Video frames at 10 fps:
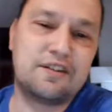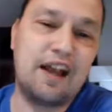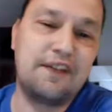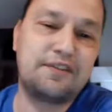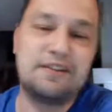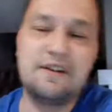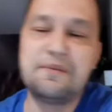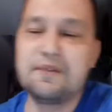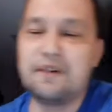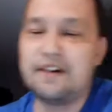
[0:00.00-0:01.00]
live
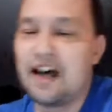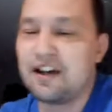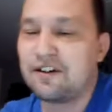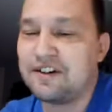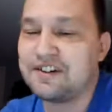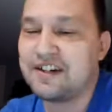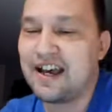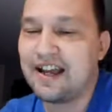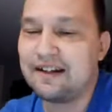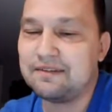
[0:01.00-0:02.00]
streams or whatnot or in
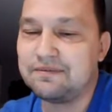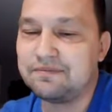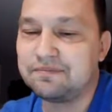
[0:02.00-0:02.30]
chat.